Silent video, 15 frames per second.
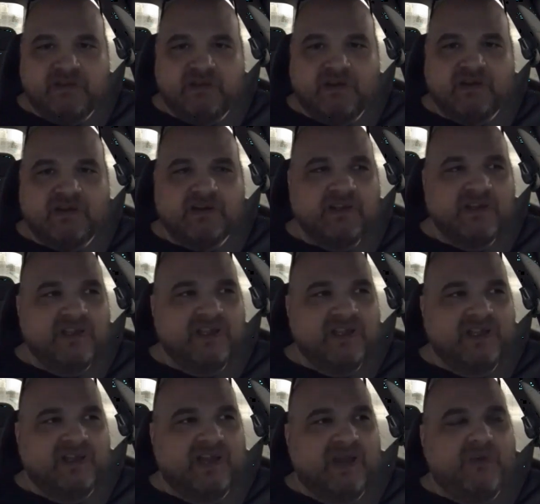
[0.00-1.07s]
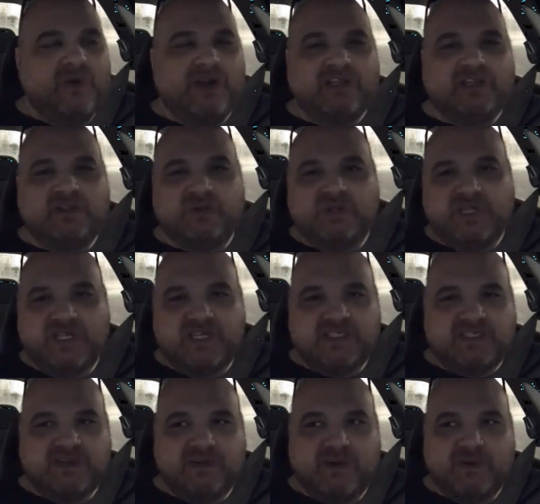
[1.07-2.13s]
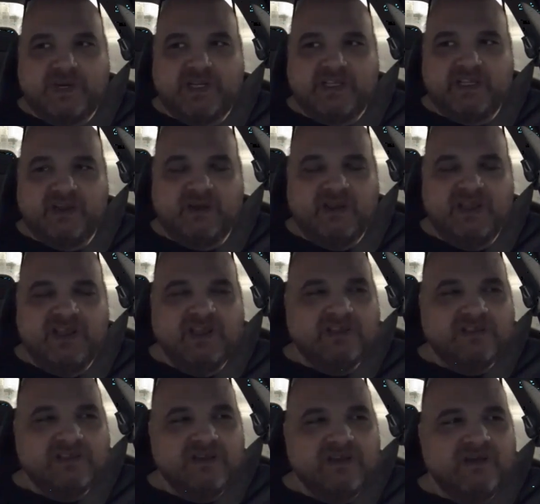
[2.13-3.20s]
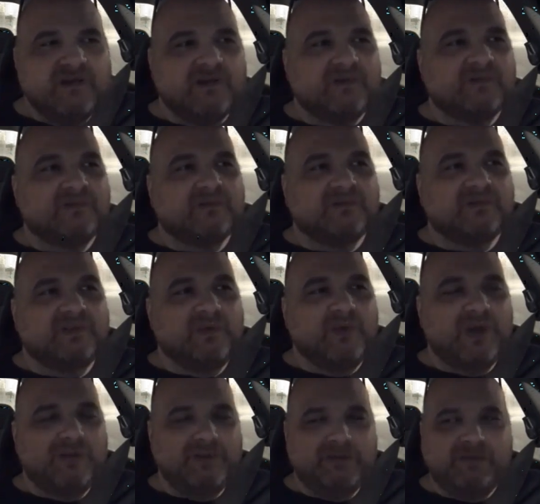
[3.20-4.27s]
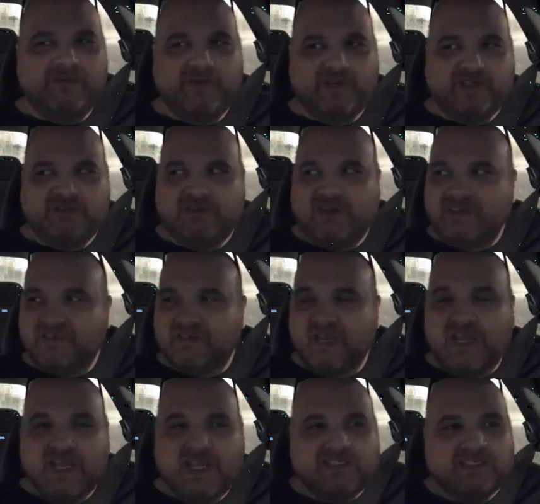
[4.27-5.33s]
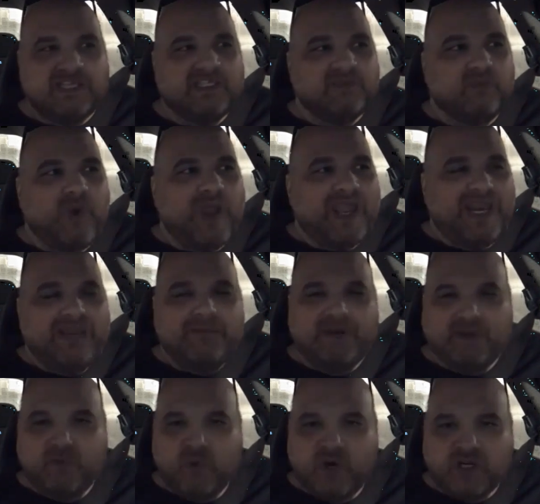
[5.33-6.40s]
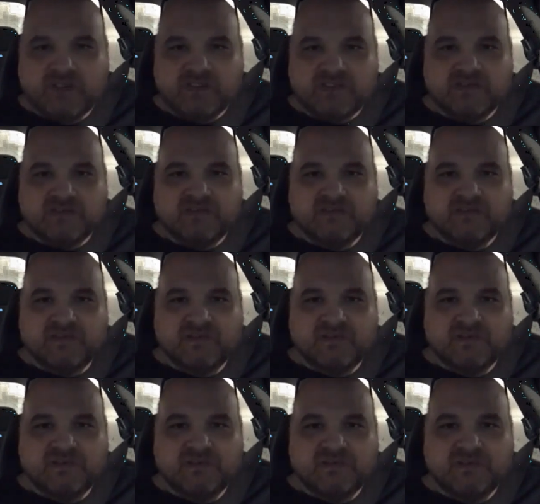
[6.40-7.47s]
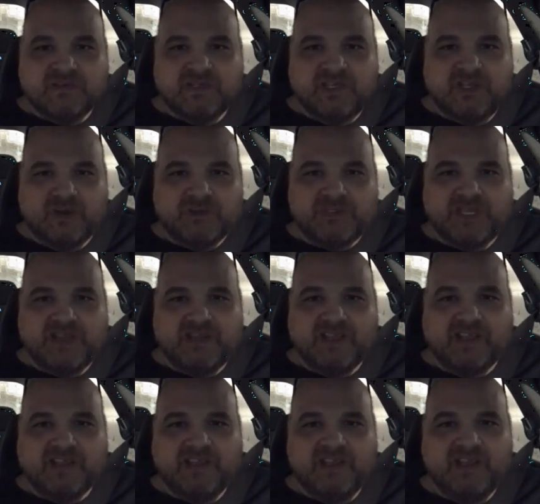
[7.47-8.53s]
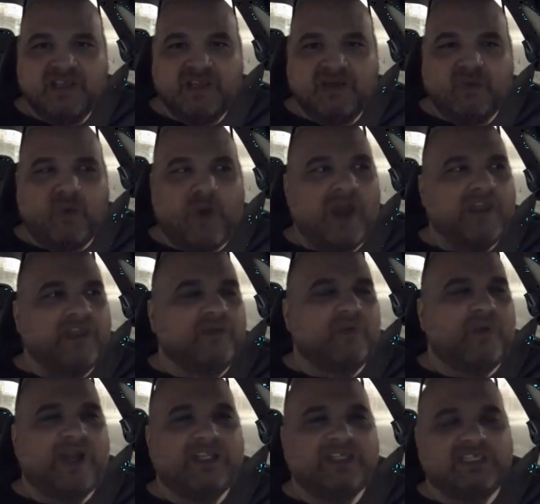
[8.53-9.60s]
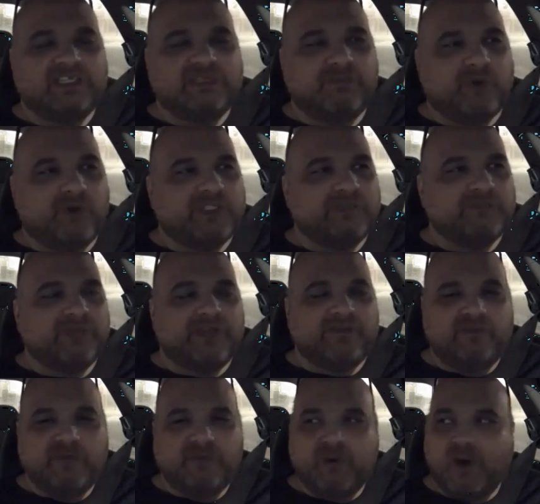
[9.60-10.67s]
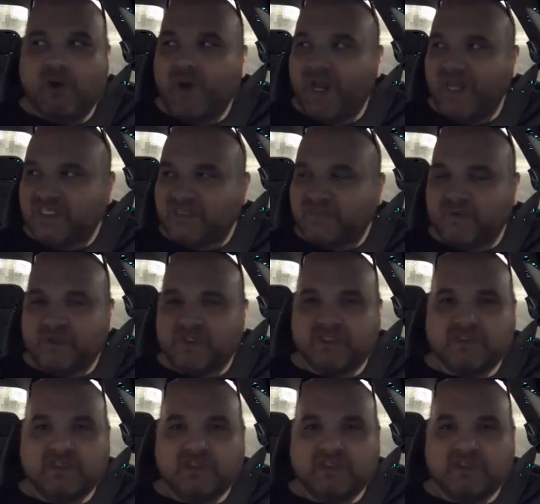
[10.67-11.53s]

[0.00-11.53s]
Uh, I want to do this. I want to," you know, no, you want to be a professional wrestler. It's it's why anybody works. You know what I'm saying? Like, why why does this person play football? Why is this person?